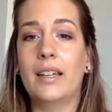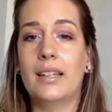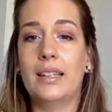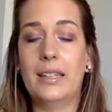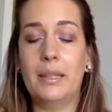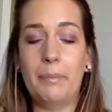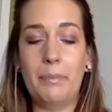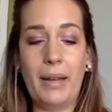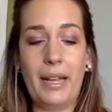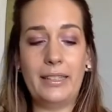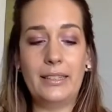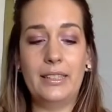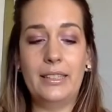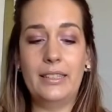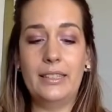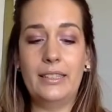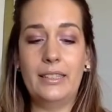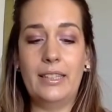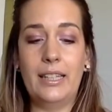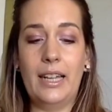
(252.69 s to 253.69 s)
the
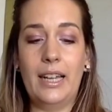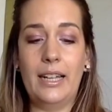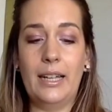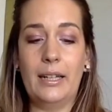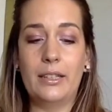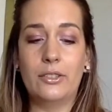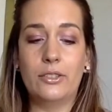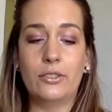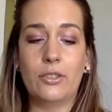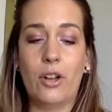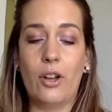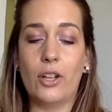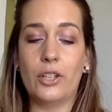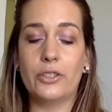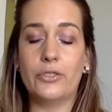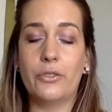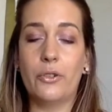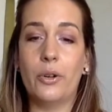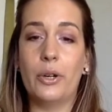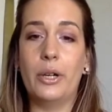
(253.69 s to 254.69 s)
pattern asks
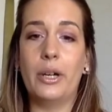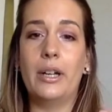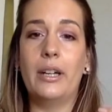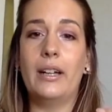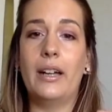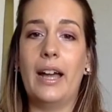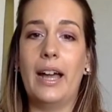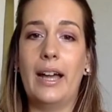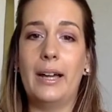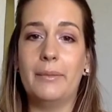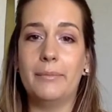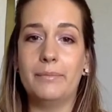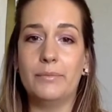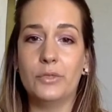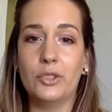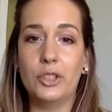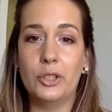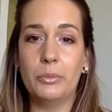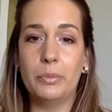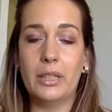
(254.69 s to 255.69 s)
for a
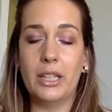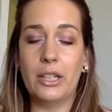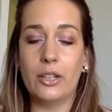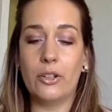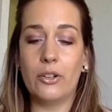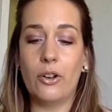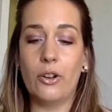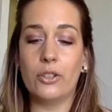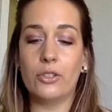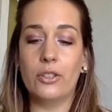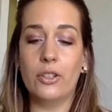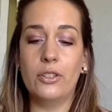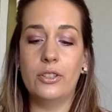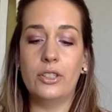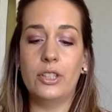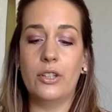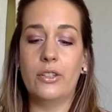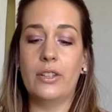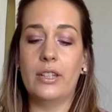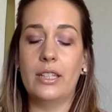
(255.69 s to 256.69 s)
tubular cast on,
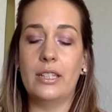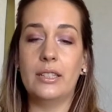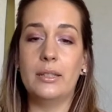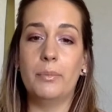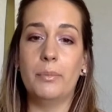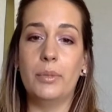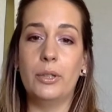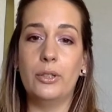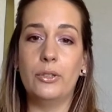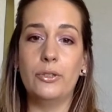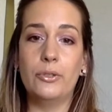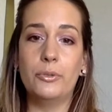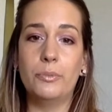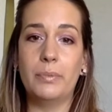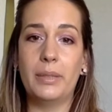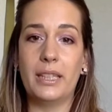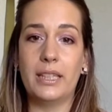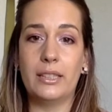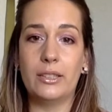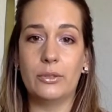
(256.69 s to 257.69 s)
so this blue
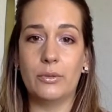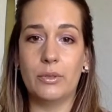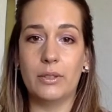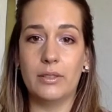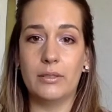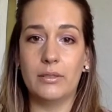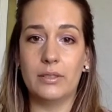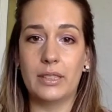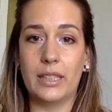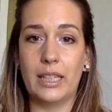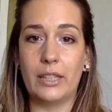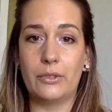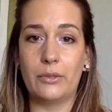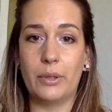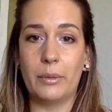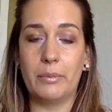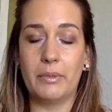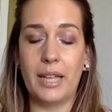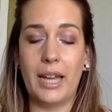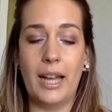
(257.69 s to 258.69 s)
piece will get
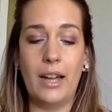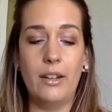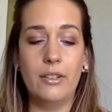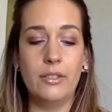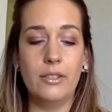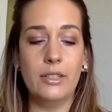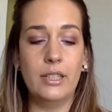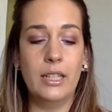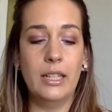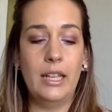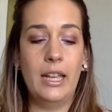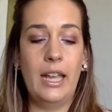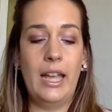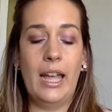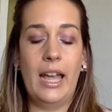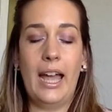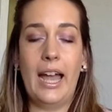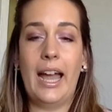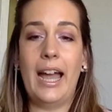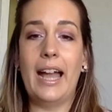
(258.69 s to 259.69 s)
ripped out,
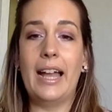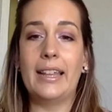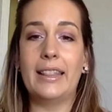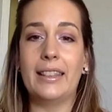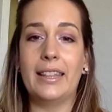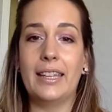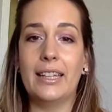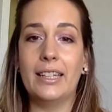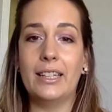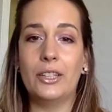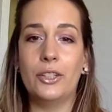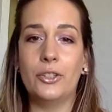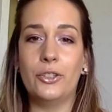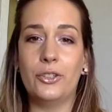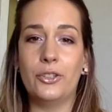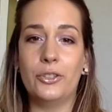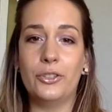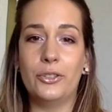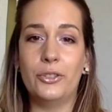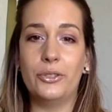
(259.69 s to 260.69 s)
and then you
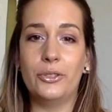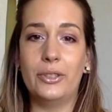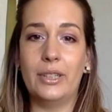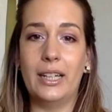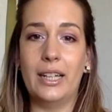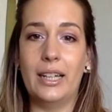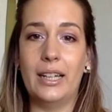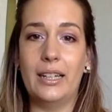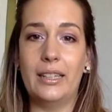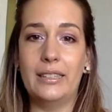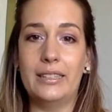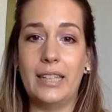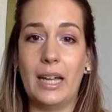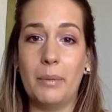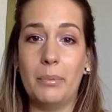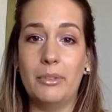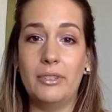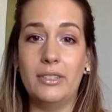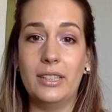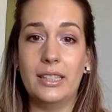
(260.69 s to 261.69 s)
do
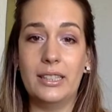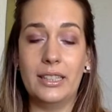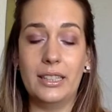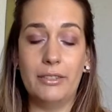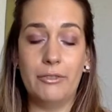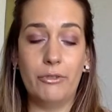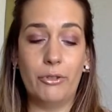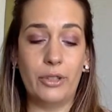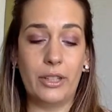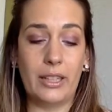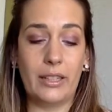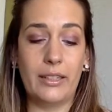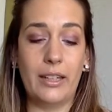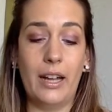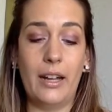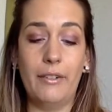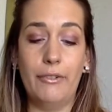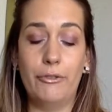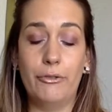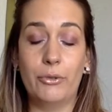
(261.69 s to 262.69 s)
double knitting for the
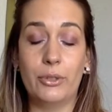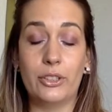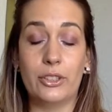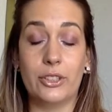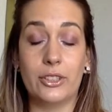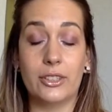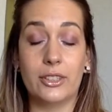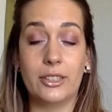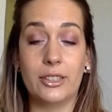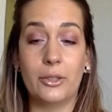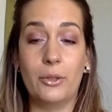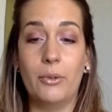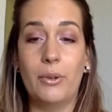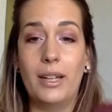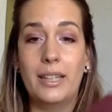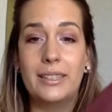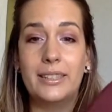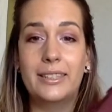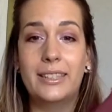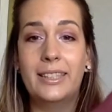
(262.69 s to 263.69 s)
cuff, which is
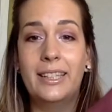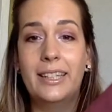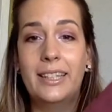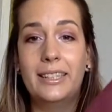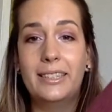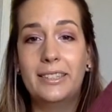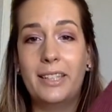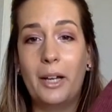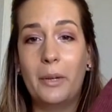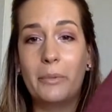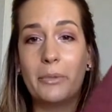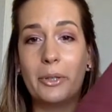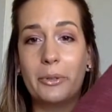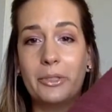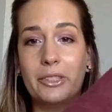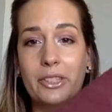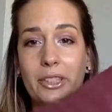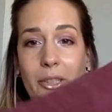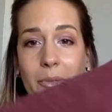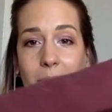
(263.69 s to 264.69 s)
quite time
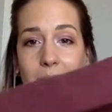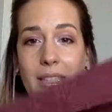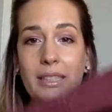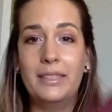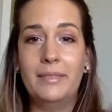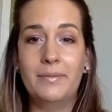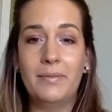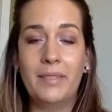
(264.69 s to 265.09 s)
consuming.